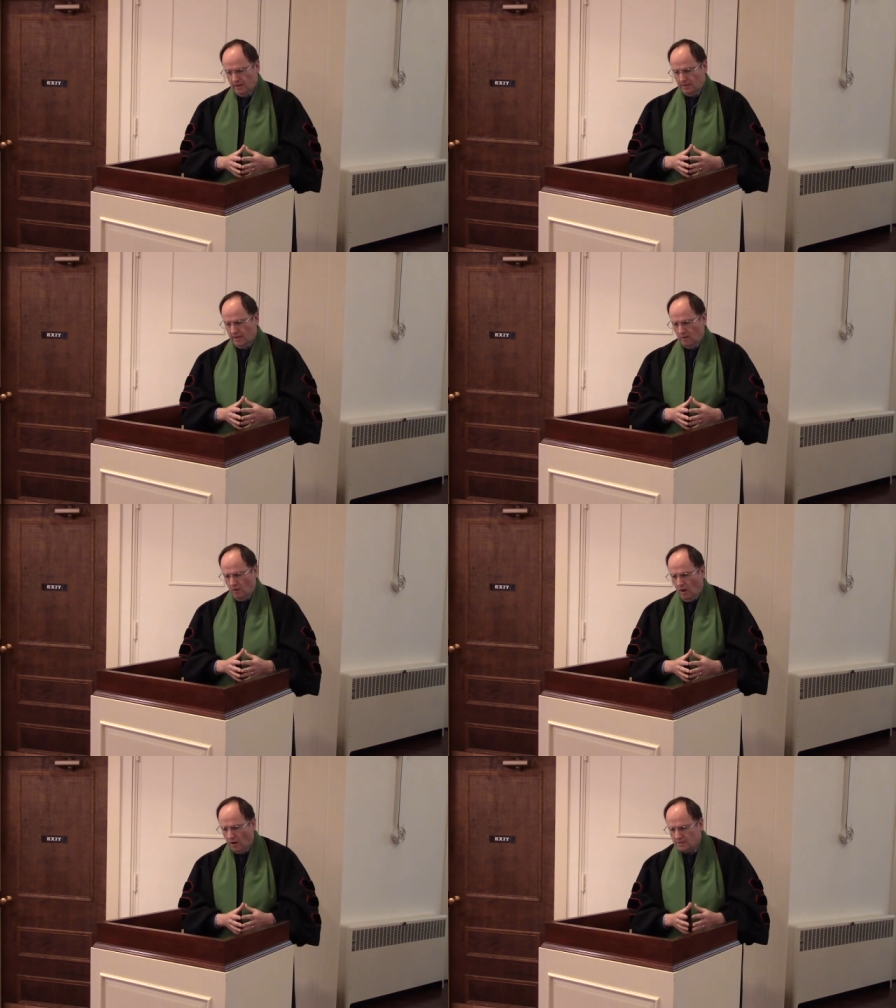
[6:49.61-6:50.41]

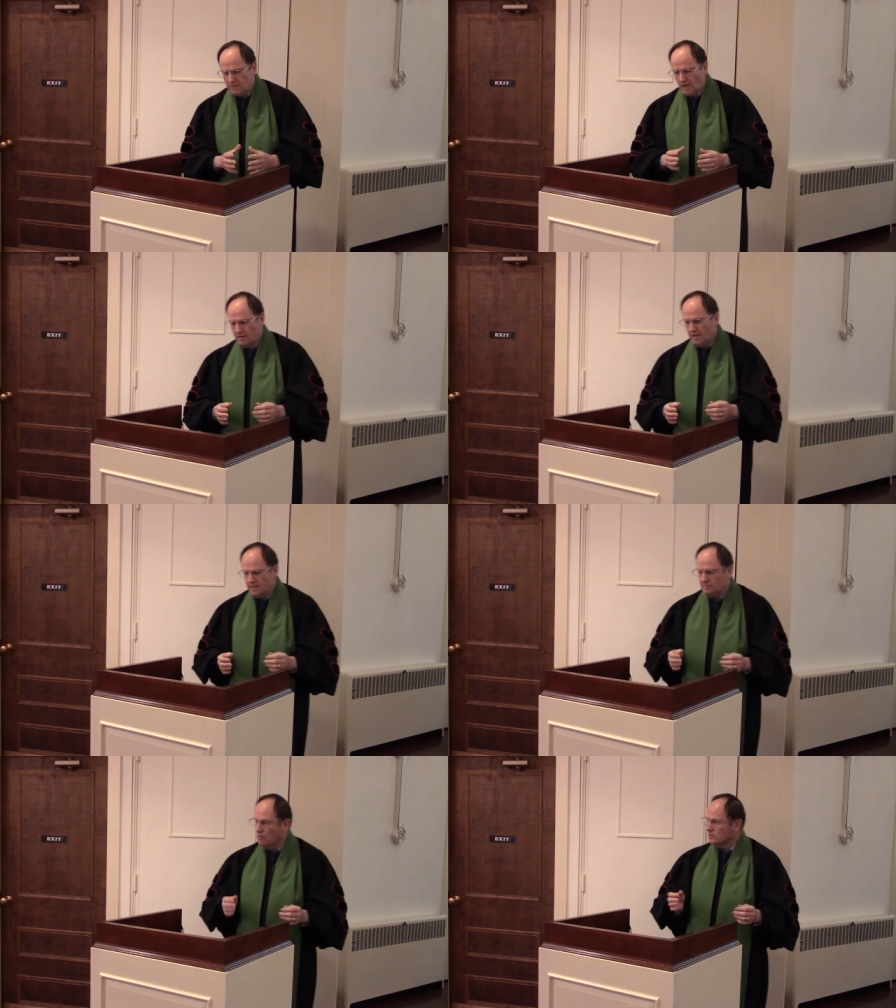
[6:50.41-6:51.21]
Now, on
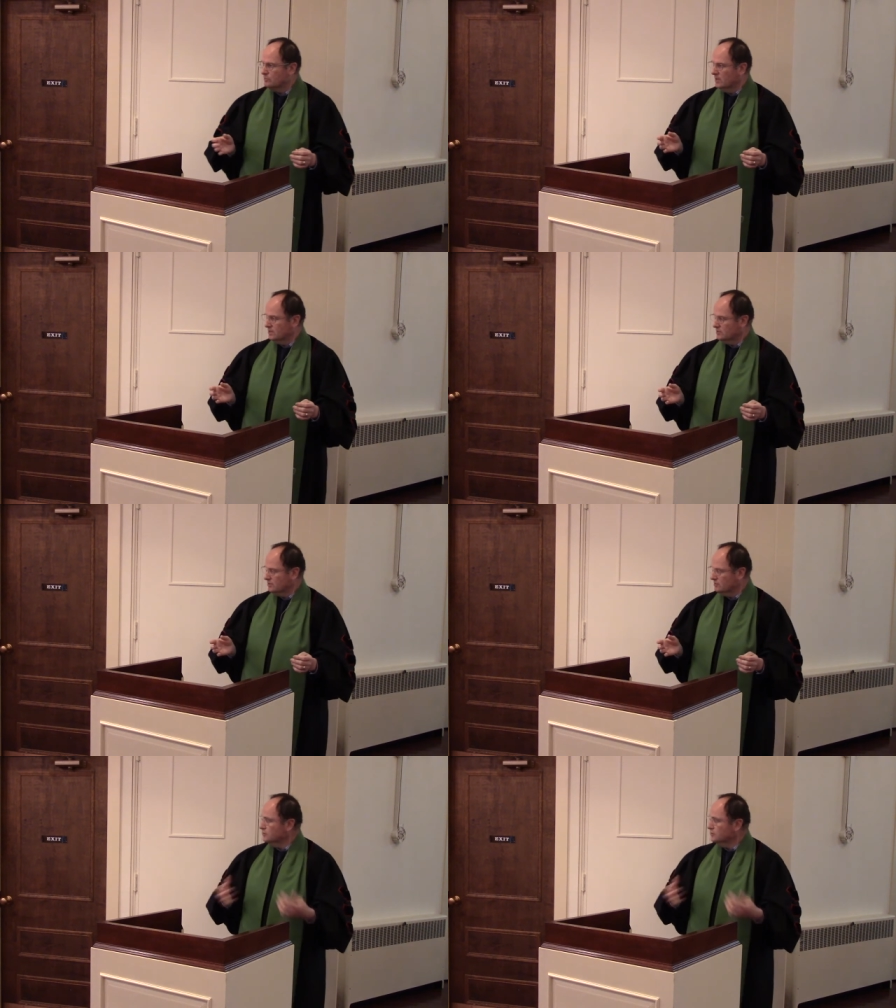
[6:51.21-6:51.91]
Sundays, most ministers,